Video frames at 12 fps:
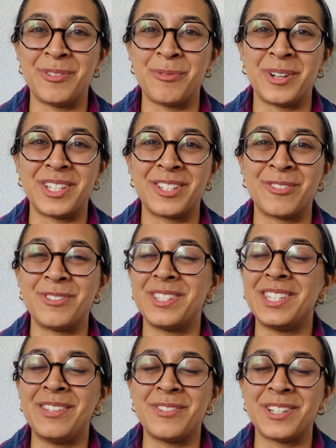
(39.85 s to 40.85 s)
want to
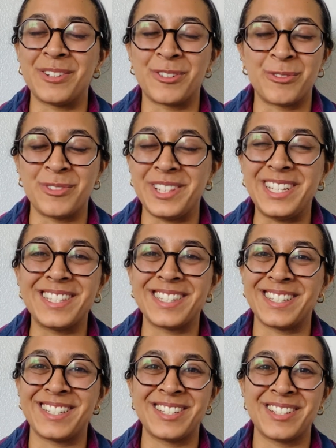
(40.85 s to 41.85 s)
receive it or release
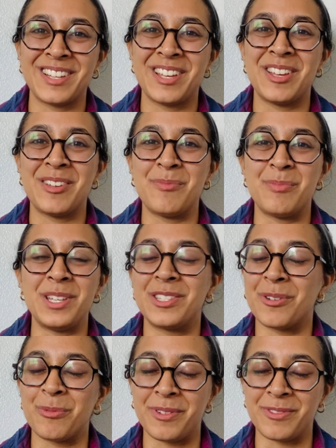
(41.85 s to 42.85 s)
it based
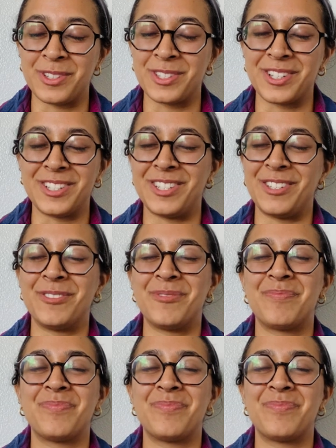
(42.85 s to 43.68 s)
on what feels good to you.